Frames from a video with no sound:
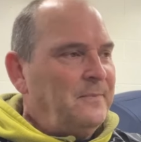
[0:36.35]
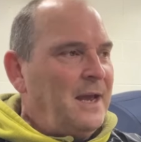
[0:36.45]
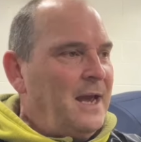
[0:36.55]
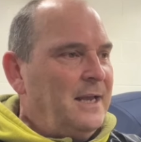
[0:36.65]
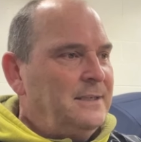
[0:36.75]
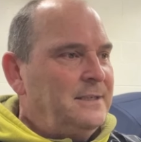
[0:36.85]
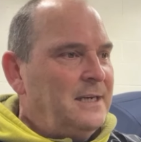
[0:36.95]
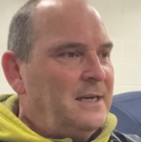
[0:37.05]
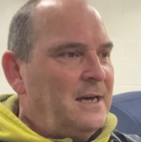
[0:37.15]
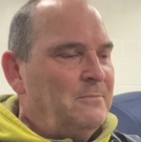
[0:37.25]
And
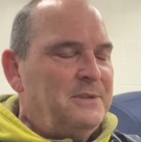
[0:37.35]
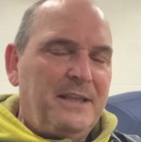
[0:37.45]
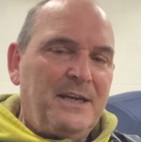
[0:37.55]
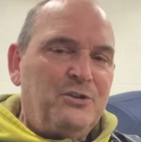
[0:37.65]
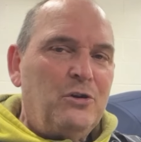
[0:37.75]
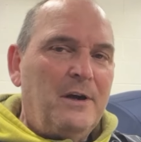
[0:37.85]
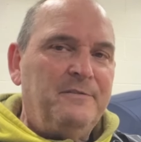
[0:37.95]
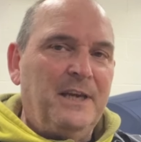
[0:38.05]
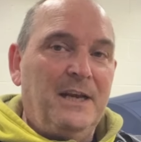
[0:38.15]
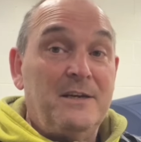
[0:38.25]
uh, I'm thinking that Triumph
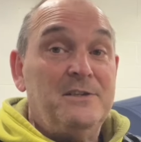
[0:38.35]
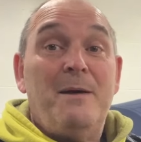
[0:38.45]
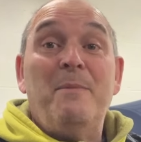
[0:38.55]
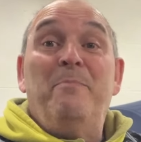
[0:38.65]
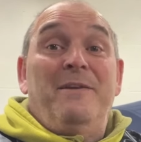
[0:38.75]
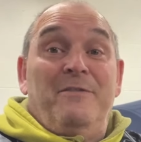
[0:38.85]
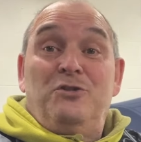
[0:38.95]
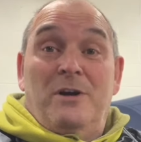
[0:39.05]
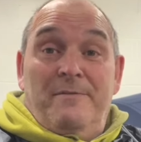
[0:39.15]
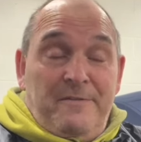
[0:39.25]
dealer, because I'm a bit of a
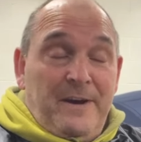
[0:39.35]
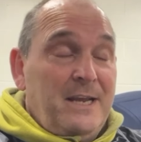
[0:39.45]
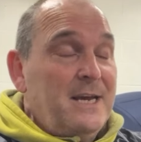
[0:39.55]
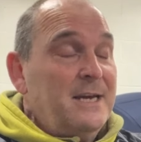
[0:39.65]
Triumph fan,